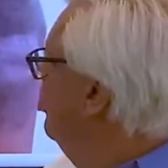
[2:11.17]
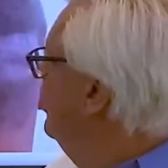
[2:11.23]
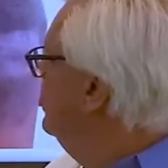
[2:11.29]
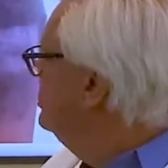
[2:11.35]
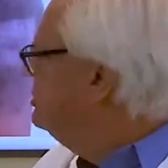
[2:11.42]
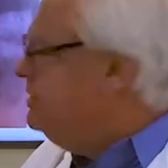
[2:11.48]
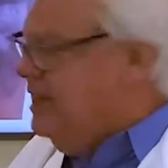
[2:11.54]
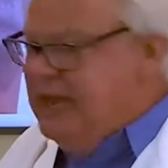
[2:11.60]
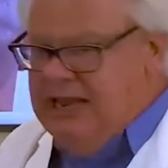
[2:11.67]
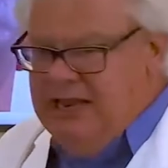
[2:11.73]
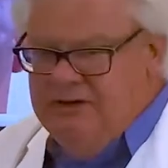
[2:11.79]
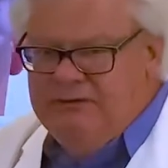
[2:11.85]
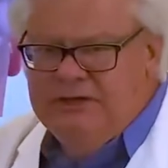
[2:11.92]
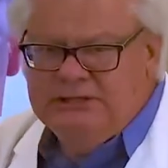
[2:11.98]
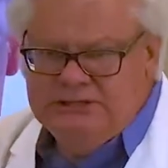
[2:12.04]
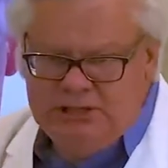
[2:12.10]
We
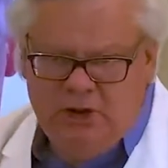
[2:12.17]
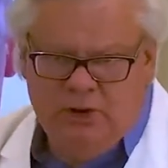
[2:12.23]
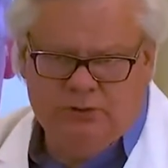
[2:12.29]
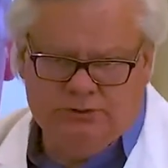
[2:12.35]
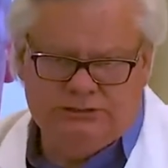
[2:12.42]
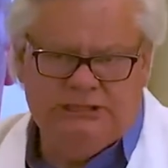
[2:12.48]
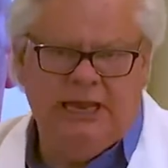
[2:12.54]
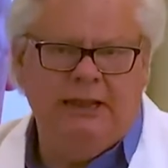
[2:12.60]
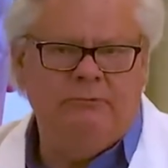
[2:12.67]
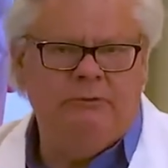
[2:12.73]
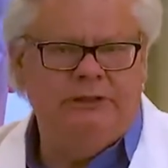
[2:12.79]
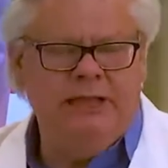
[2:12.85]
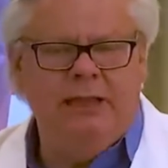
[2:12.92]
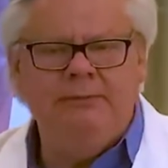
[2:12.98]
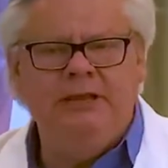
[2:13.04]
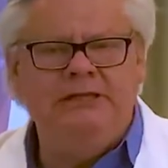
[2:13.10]
shave his donor site. What
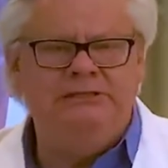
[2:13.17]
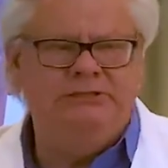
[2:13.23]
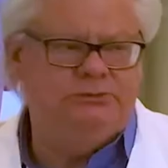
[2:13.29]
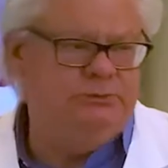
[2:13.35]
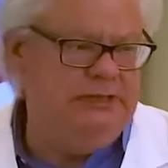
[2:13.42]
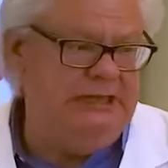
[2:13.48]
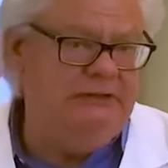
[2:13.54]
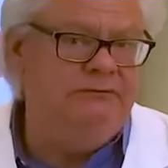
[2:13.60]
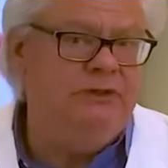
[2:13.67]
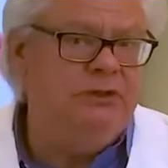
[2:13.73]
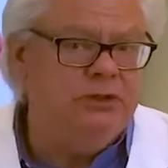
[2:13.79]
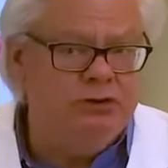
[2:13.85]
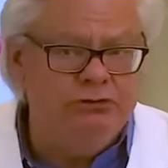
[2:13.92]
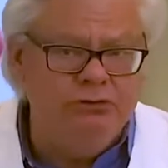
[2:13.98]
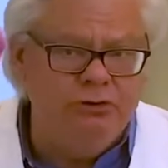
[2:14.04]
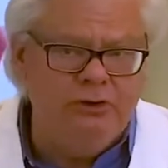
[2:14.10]
that means is we give you a
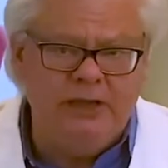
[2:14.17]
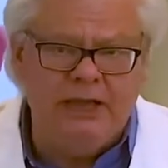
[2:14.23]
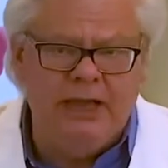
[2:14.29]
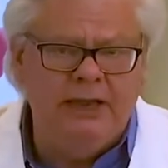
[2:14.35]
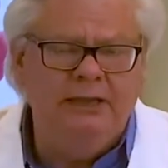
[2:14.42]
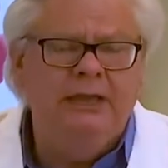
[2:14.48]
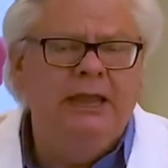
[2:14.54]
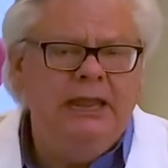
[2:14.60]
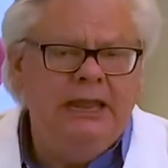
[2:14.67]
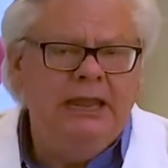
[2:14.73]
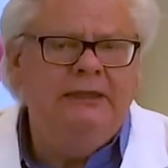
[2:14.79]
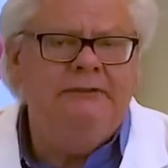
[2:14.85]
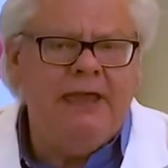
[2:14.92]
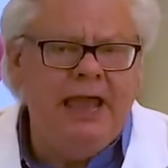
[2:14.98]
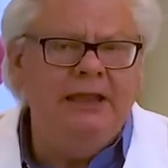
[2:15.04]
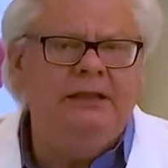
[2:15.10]
crew cut
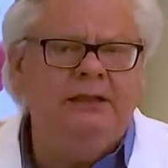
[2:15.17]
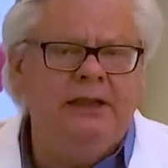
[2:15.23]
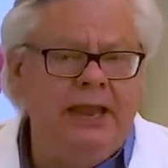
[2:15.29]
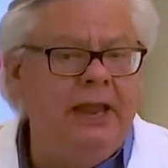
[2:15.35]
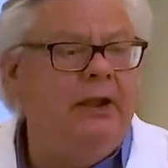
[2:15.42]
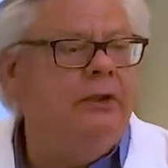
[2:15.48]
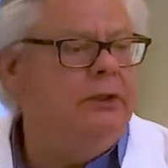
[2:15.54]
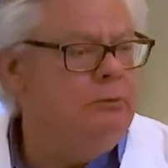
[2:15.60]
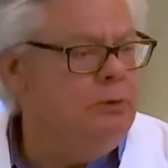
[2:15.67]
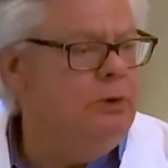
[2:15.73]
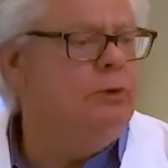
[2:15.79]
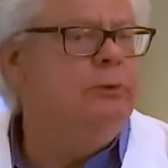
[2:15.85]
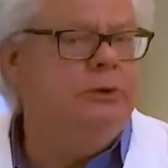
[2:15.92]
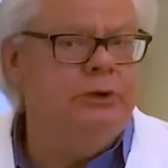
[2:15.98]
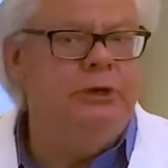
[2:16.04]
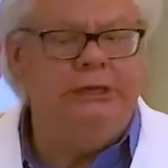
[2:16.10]
in that little area where
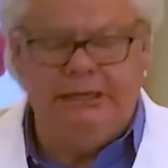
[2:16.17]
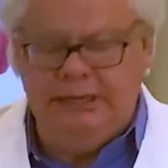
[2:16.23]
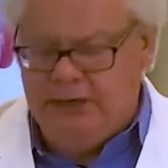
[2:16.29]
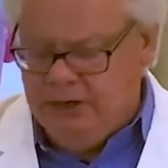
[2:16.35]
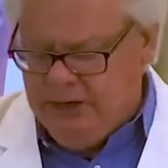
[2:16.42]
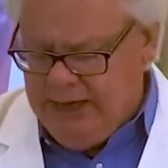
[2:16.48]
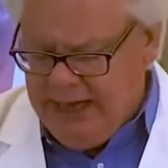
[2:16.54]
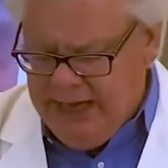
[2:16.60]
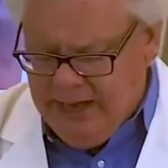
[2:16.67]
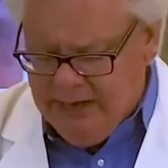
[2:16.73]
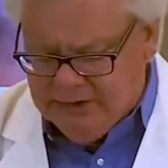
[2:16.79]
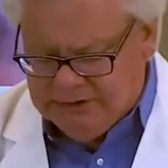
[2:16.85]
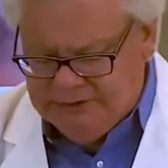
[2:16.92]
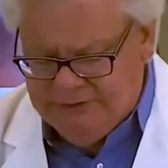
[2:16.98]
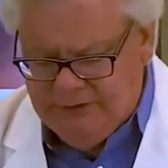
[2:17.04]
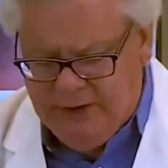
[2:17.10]
we're going to get our
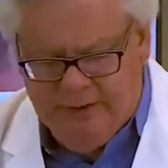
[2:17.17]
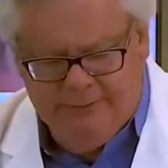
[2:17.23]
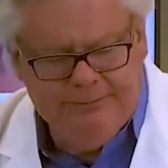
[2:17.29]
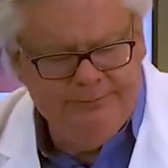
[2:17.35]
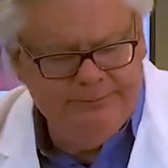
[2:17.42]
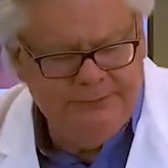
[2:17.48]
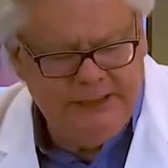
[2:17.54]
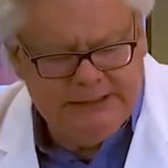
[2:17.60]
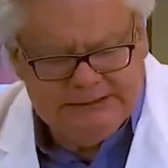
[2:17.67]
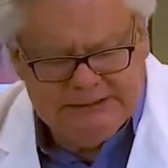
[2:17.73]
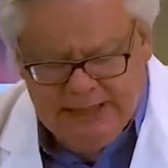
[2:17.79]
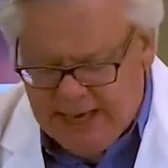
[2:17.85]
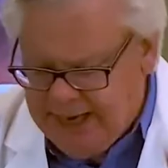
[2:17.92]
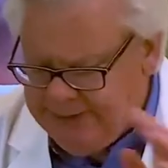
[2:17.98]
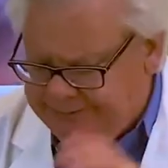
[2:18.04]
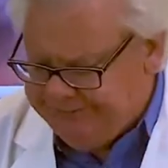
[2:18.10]
hairs from. Next
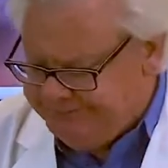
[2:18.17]
slide.